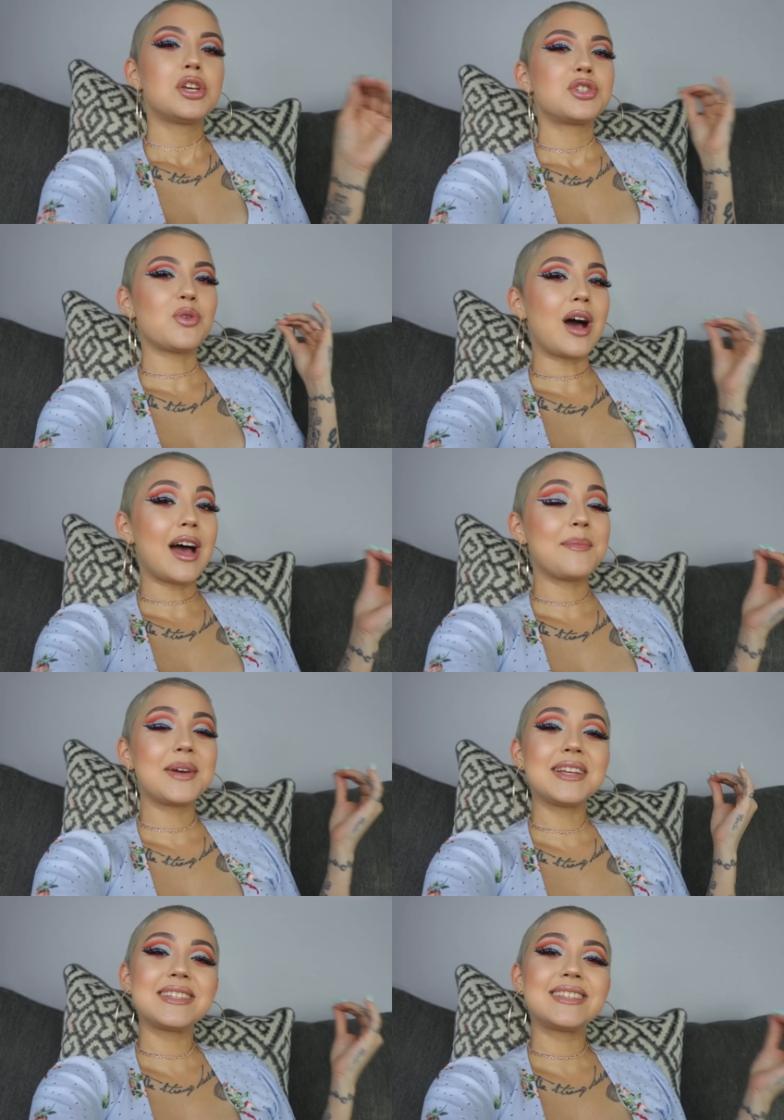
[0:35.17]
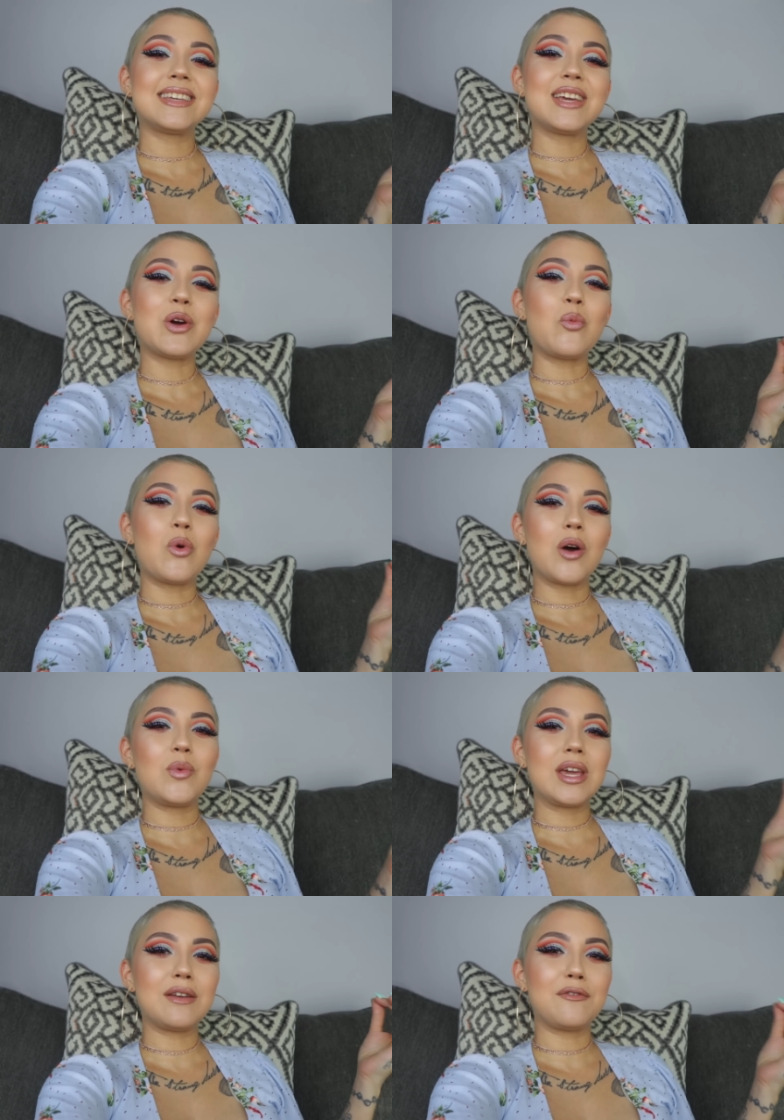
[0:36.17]
So I'm going to see what
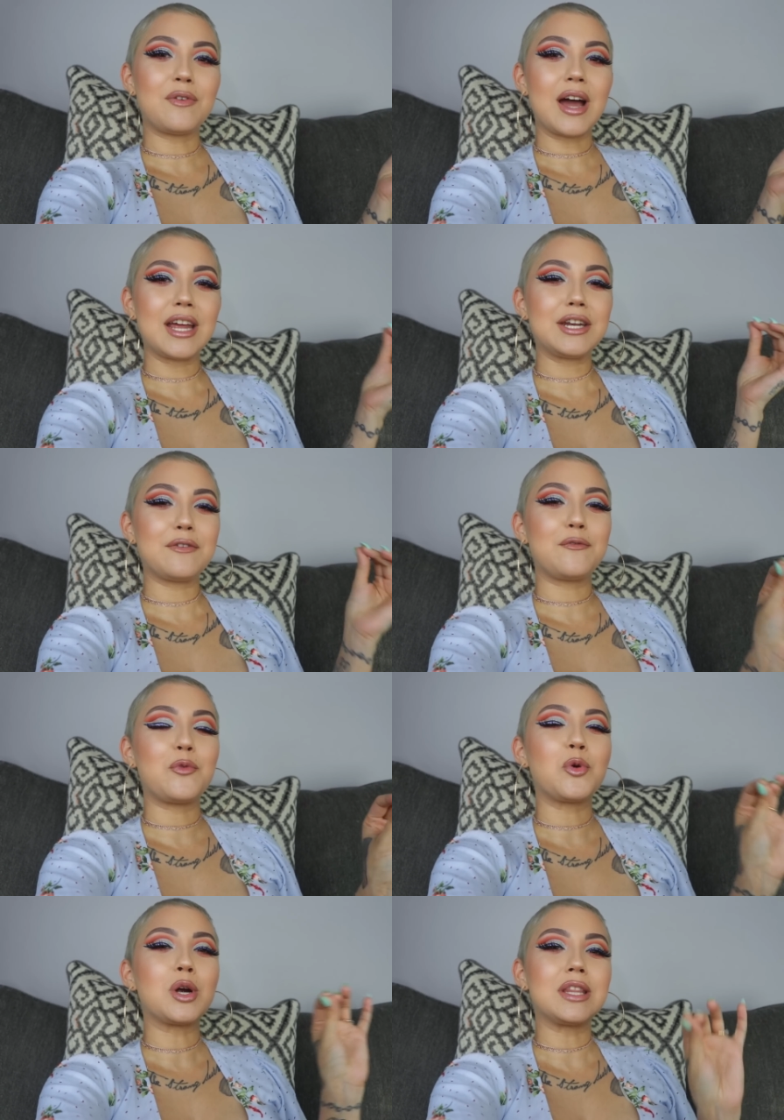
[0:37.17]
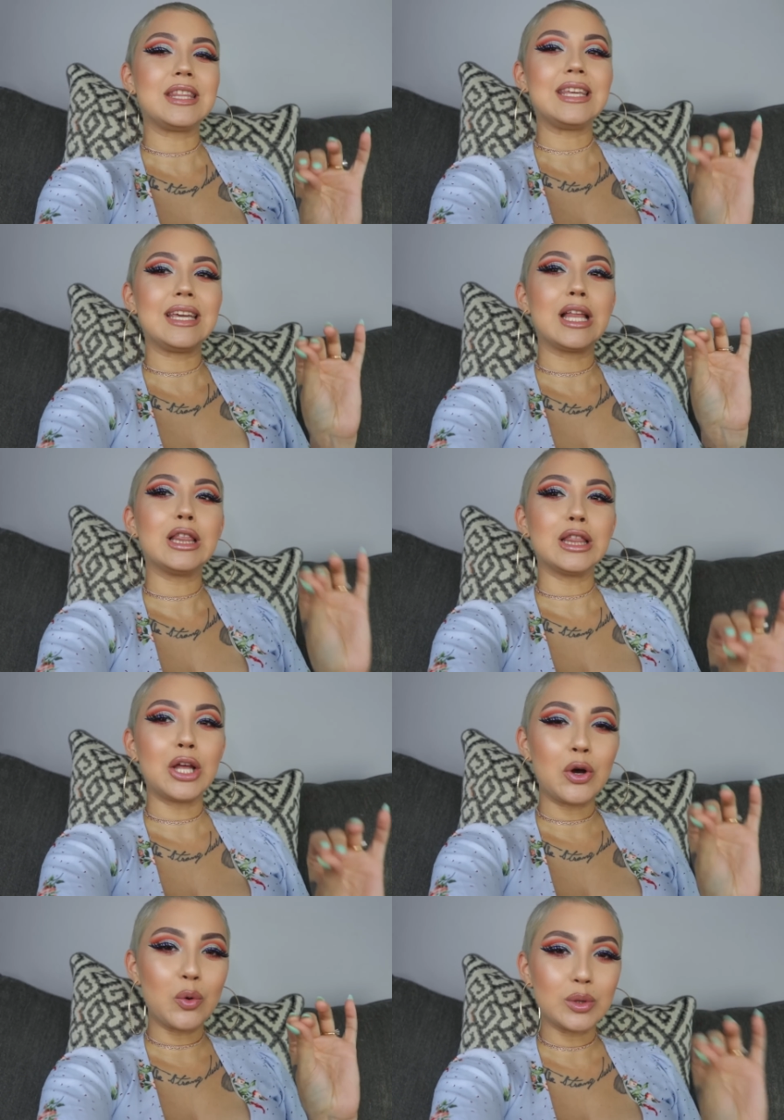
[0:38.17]
we can find for the
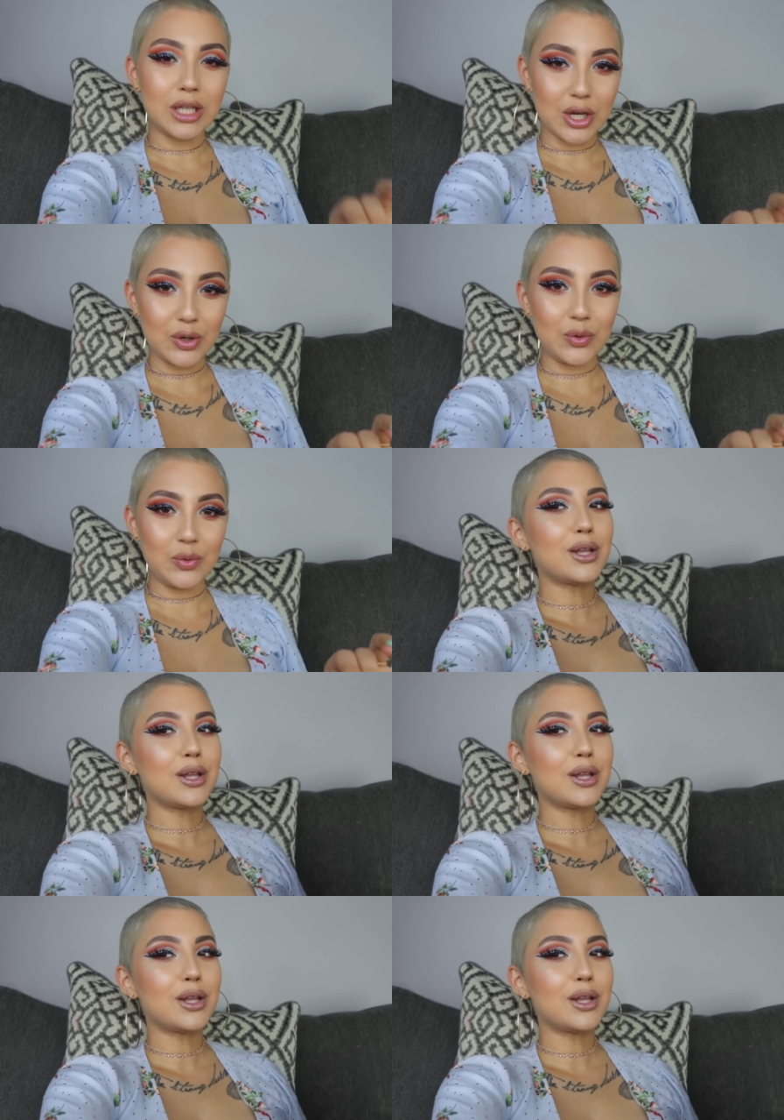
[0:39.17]
low low.